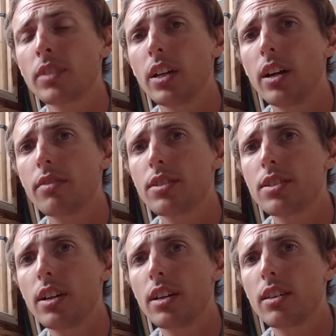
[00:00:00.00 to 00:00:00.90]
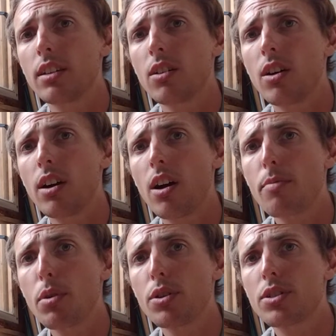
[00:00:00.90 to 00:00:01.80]
And I have to say that I
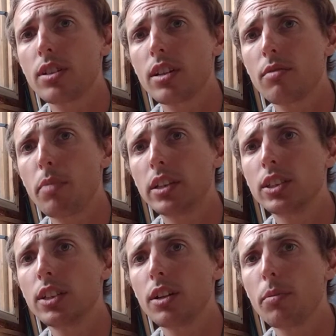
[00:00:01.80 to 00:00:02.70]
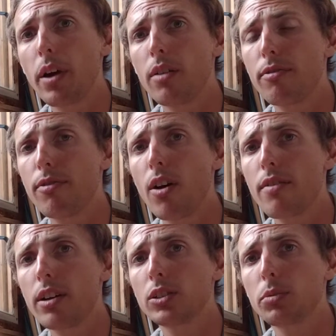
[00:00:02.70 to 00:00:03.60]
personally have budgeted about
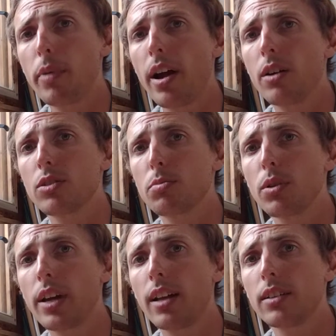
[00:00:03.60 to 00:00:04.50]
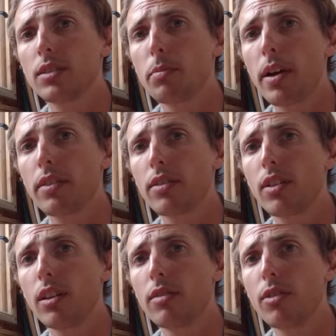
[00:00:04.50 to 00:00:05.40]
£500 per calendar month
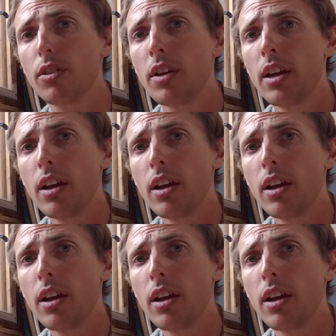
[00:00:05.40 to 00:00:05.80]
to live on.